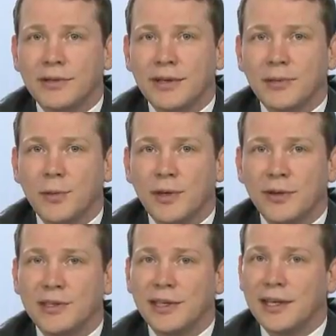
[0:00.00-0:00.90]
we'll be
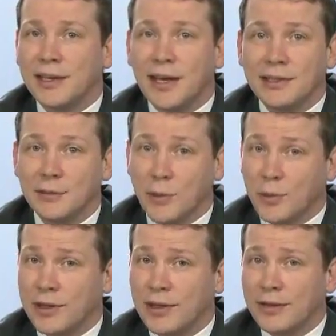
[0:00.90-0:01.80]
using it in cases where
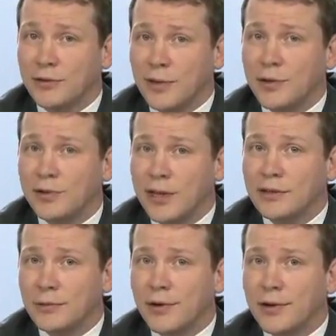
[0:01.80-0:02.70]
we think the tribunal
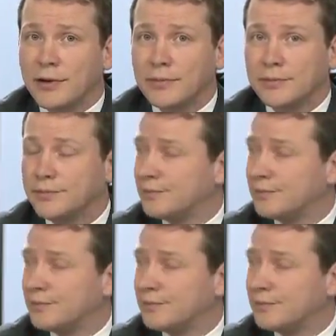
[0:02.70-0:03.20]
gets it wrong.